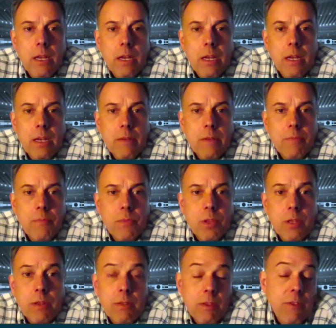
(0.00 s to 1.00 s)

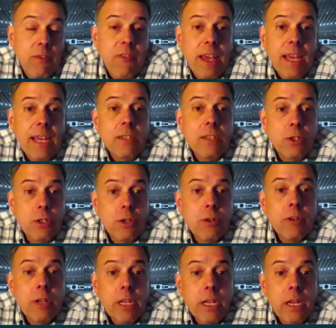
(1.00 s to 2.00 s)
the fan
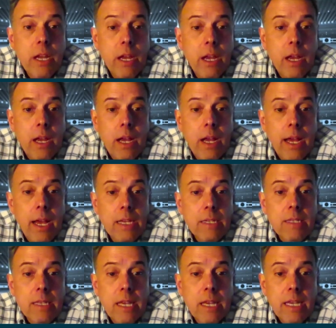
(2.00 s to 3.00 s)
journey
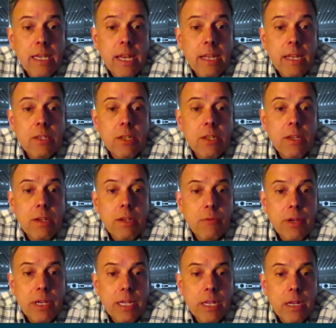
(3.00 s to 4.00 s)
as they get to the
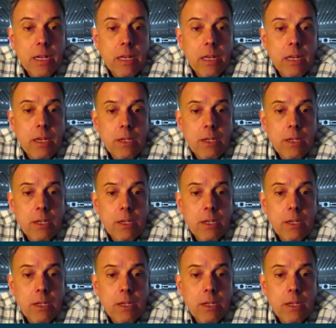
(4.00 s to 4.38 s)
arena.